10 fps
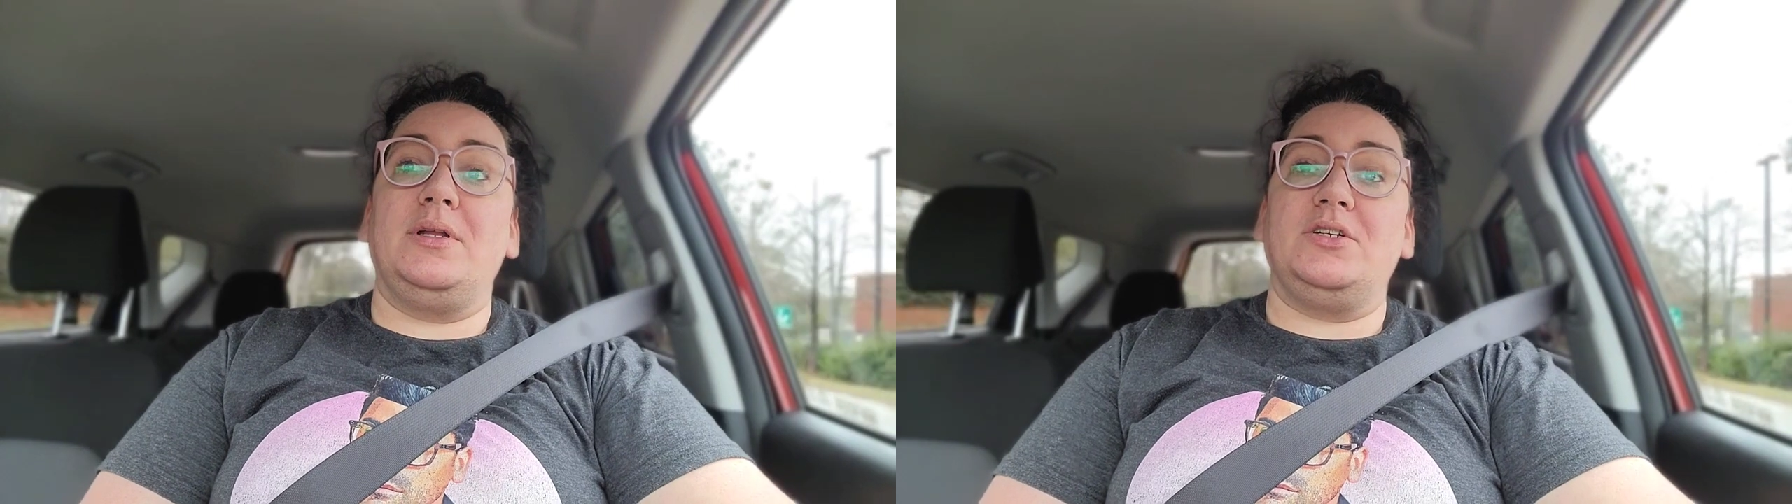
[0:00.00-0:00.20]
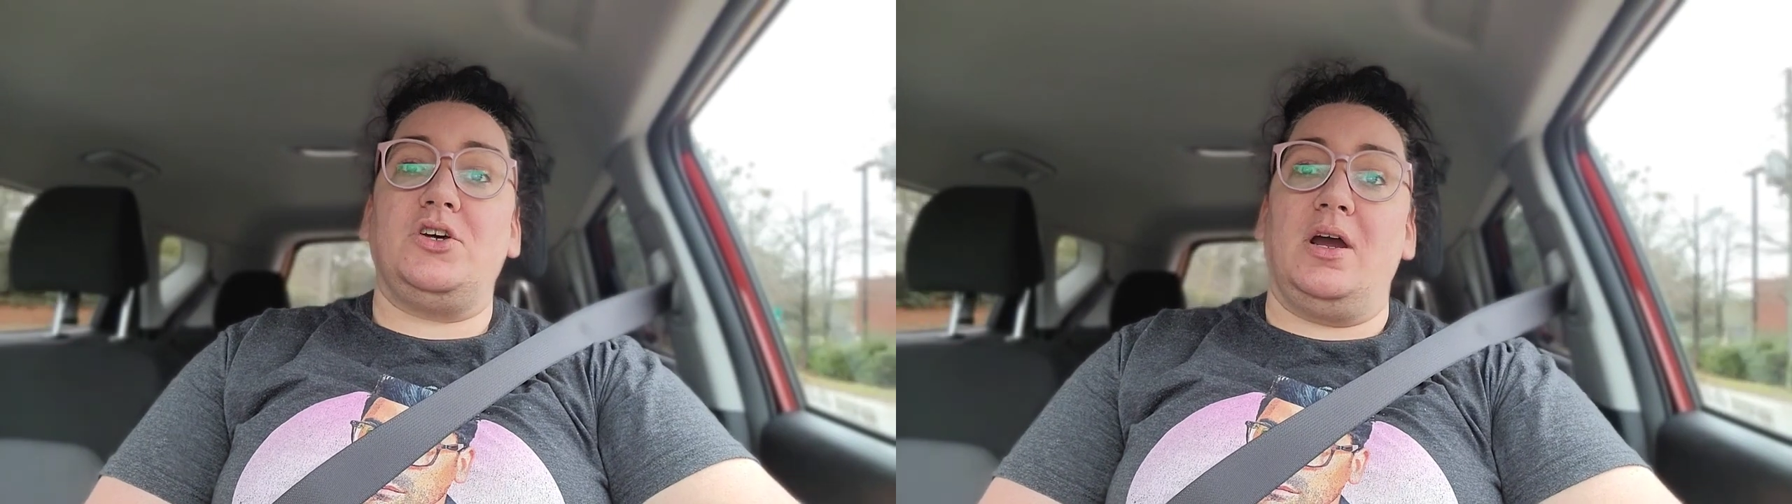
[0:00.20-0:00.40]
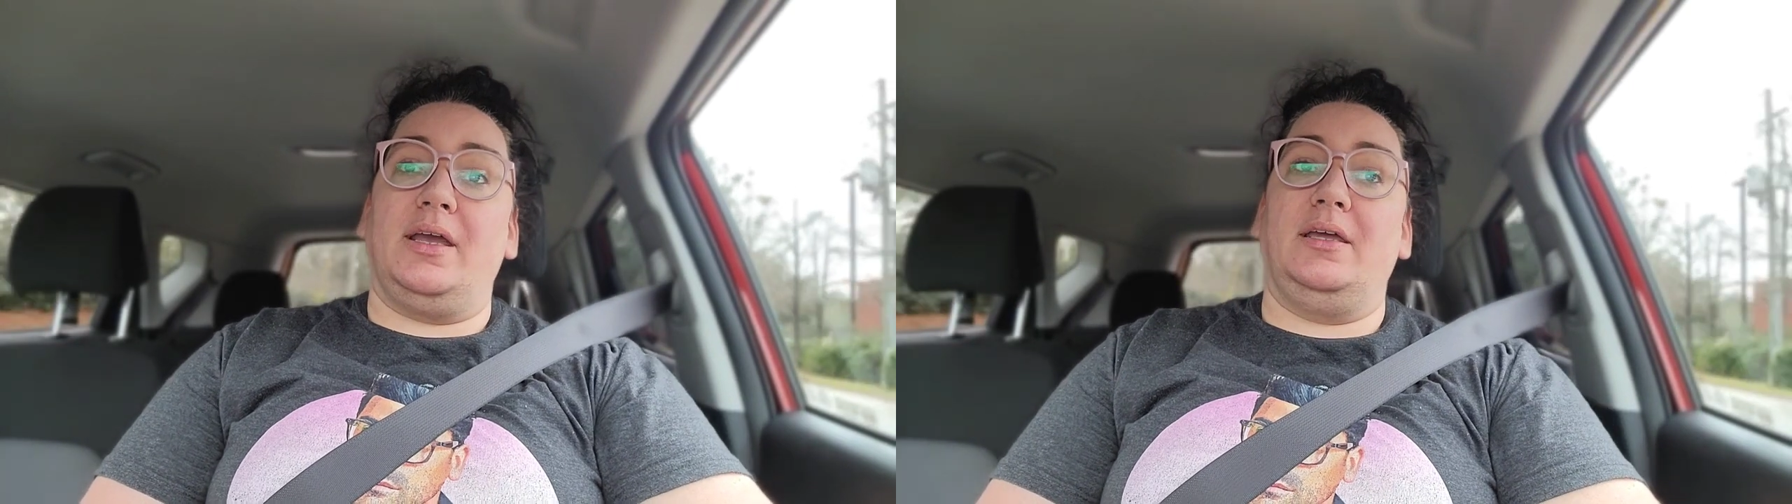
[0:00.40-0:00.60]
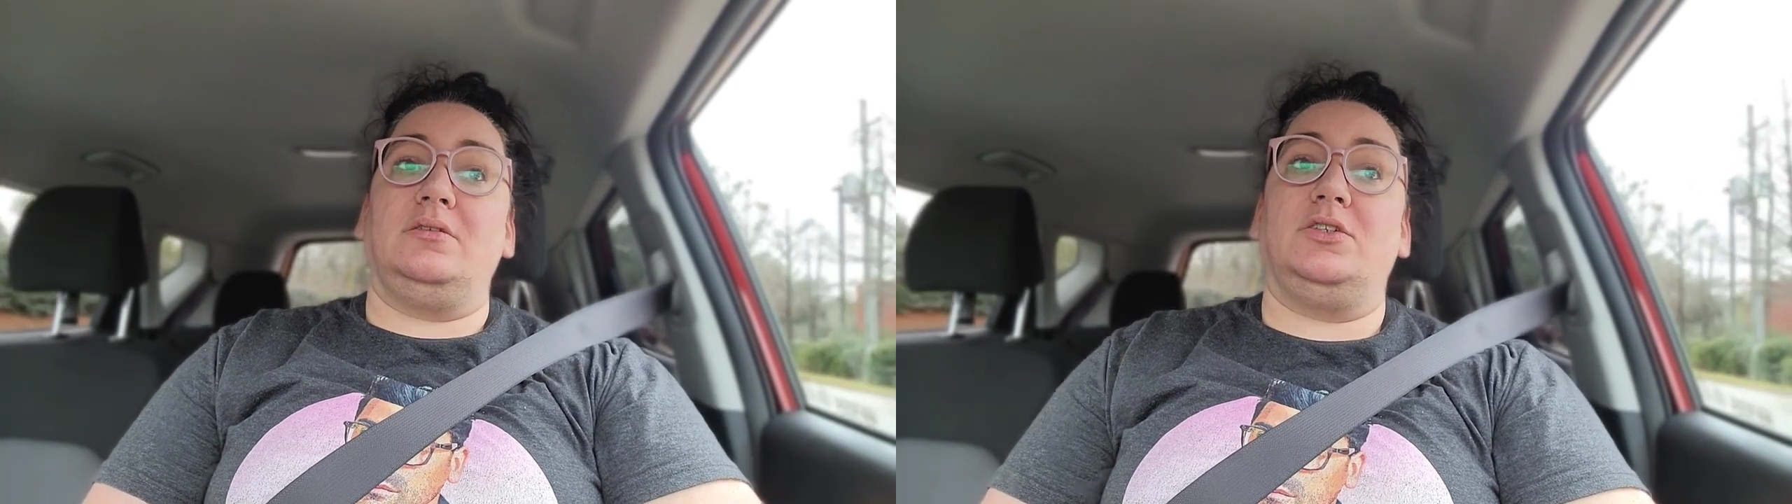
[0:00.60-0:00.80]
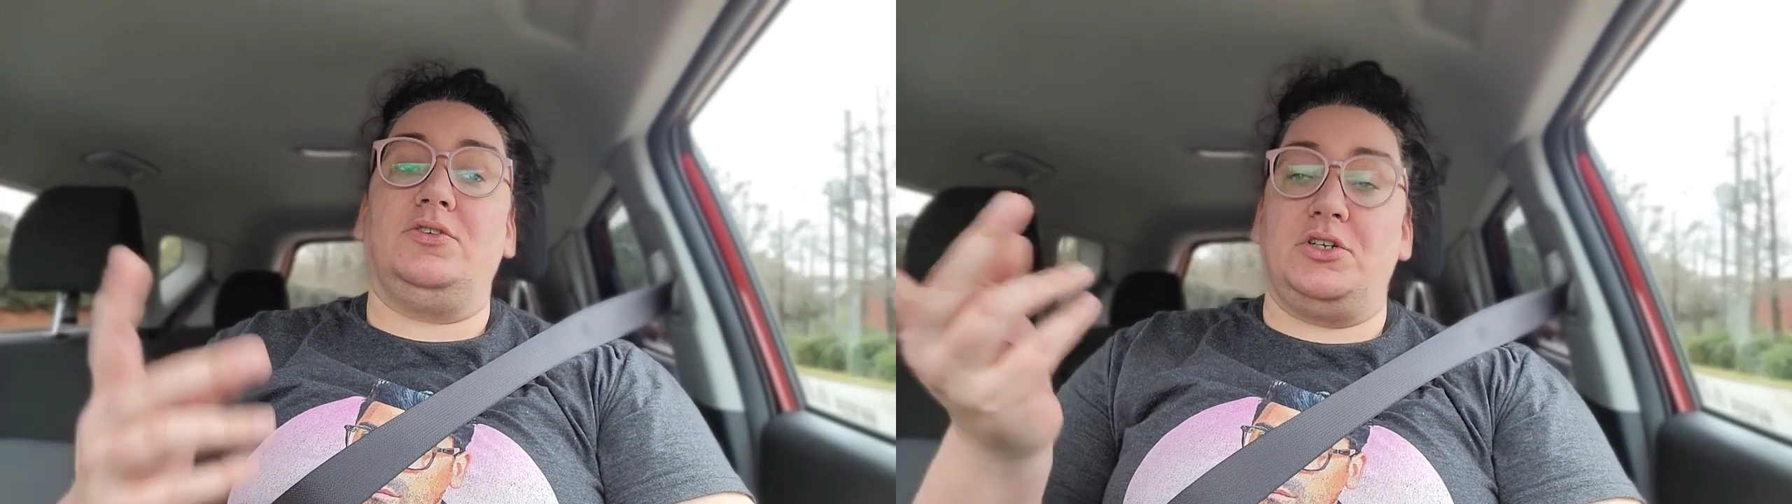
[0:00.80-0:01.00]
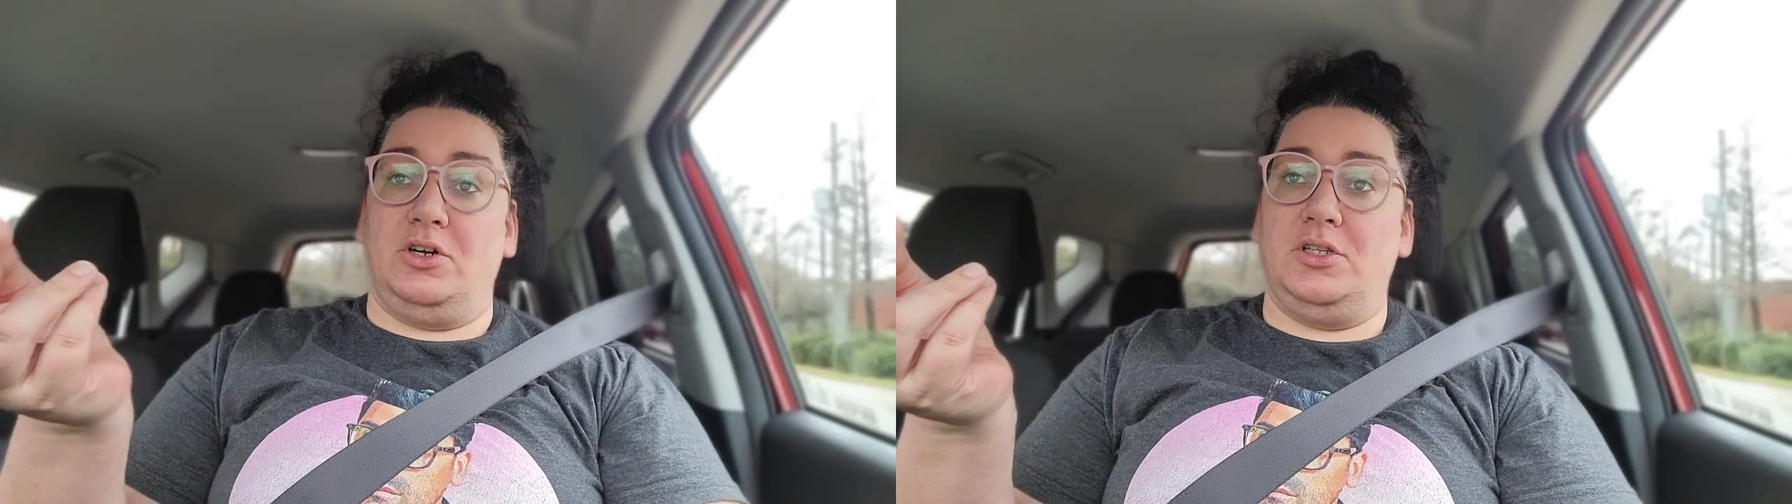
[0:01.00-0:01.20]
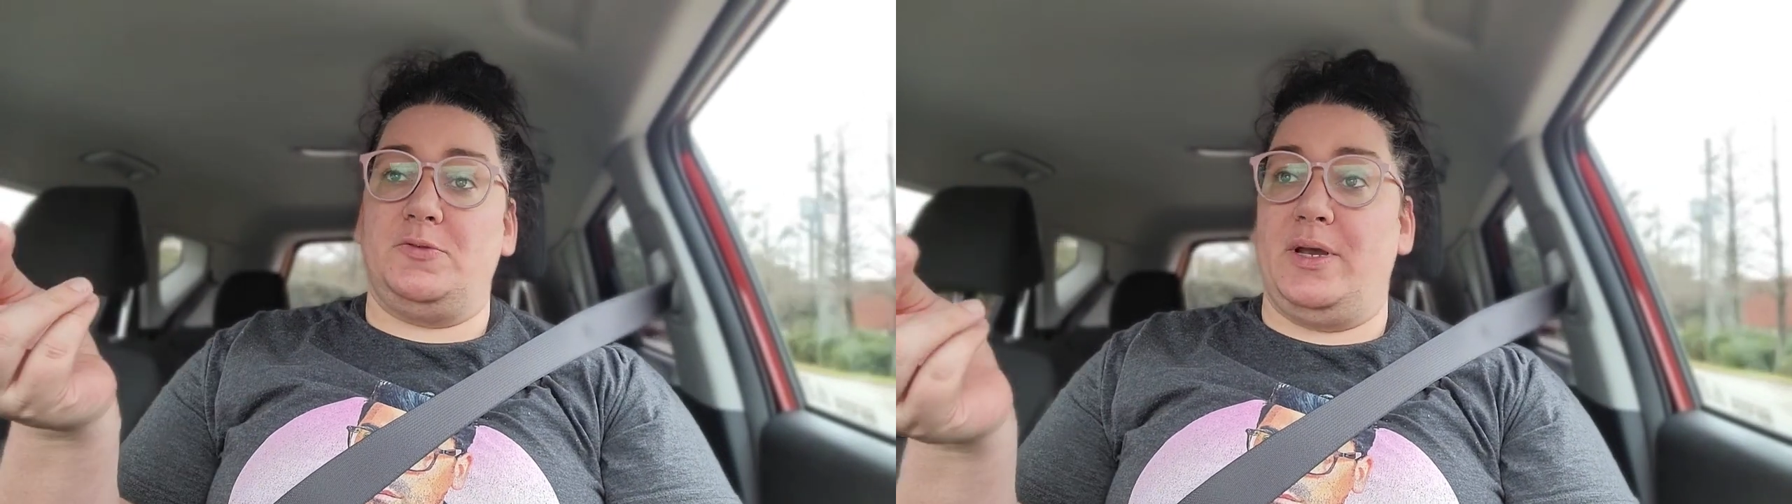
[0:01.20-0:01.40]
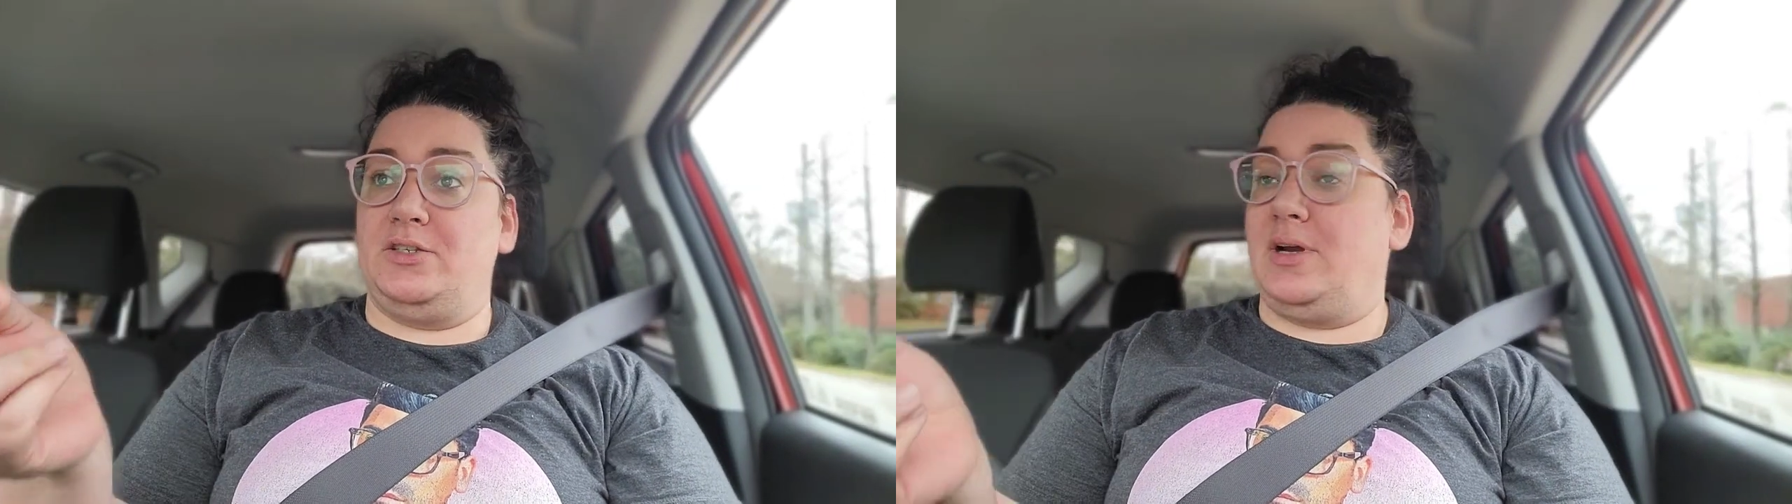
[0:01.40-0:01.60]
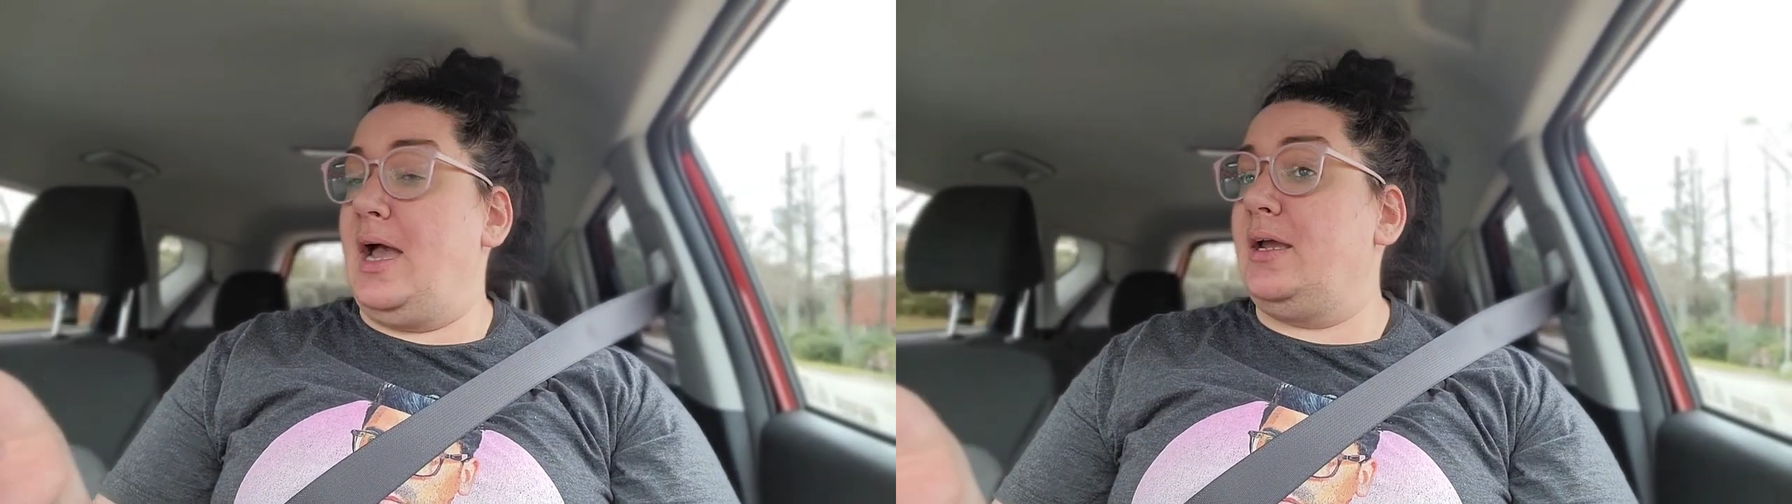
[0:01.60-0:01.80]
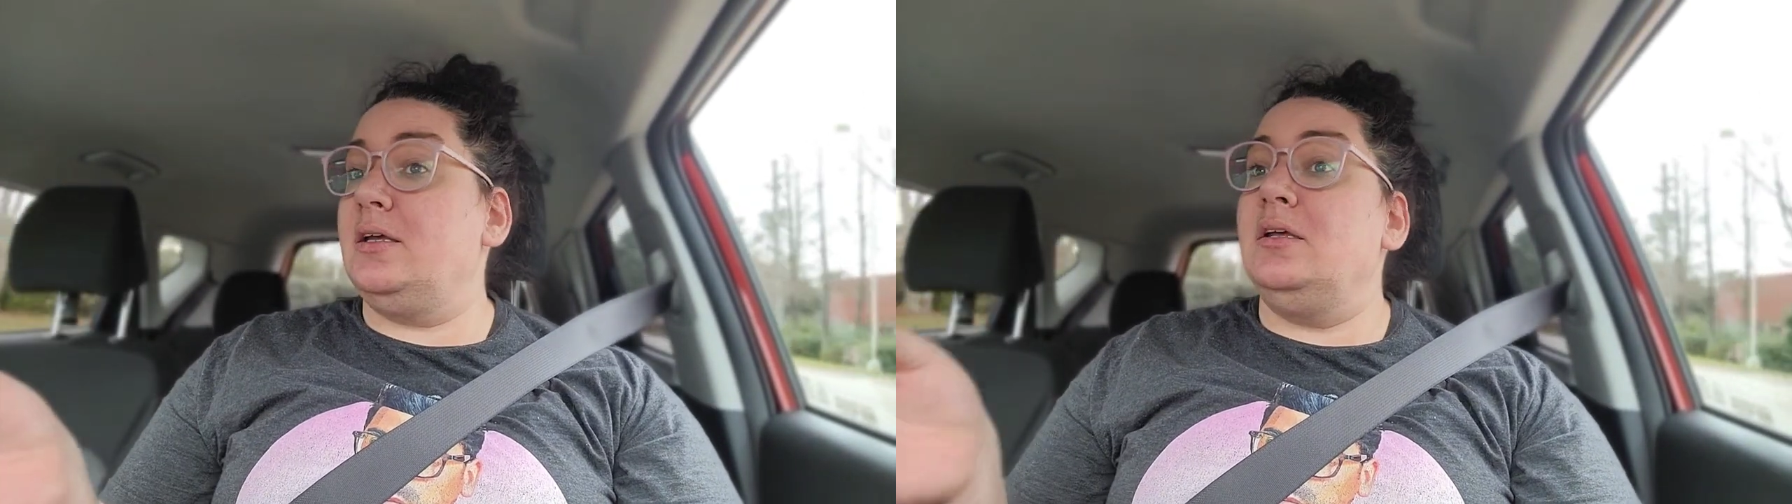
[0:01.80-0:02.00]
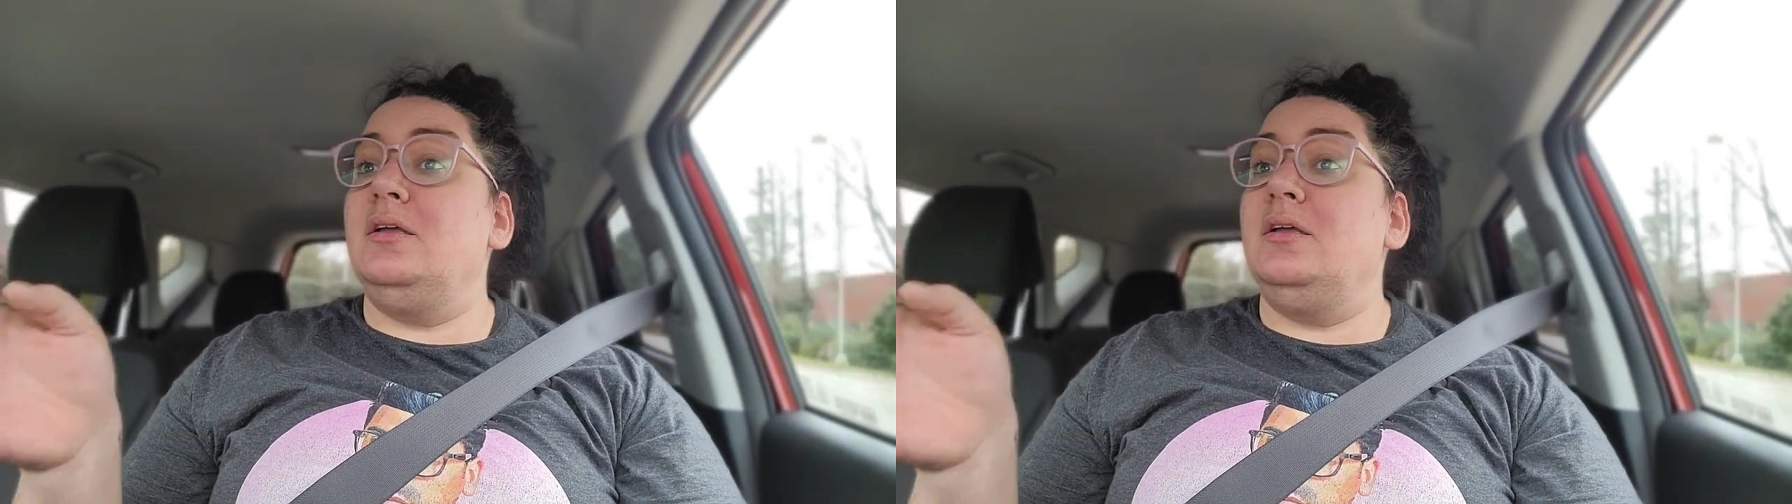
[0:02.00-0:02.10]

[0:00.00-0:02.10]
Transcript: went to Target to return the spice rack,